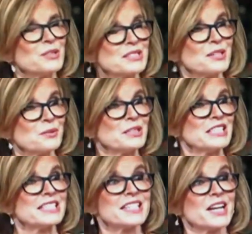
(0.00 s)
to us at a
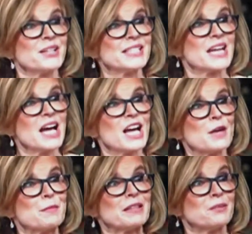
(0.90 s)
really scary
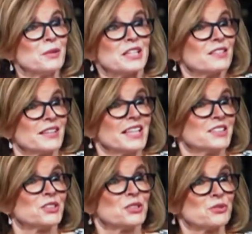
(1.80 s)
time, and we could have
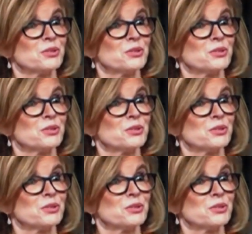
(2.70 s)
handled the